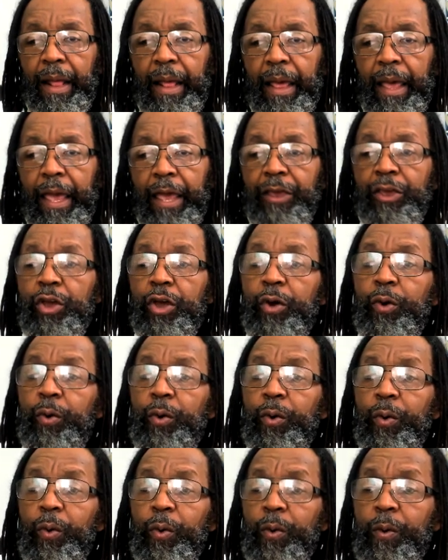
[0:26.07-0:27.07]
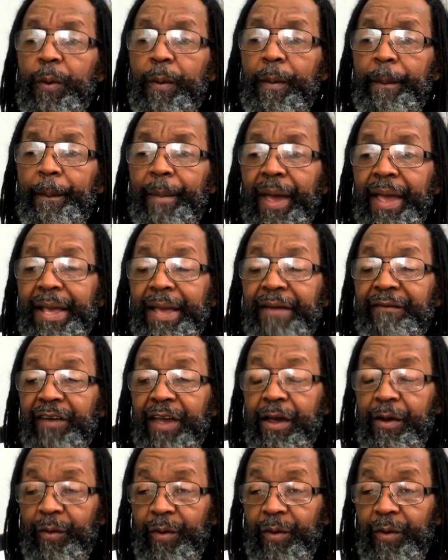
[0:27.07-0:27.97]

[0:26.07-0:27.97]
And you may very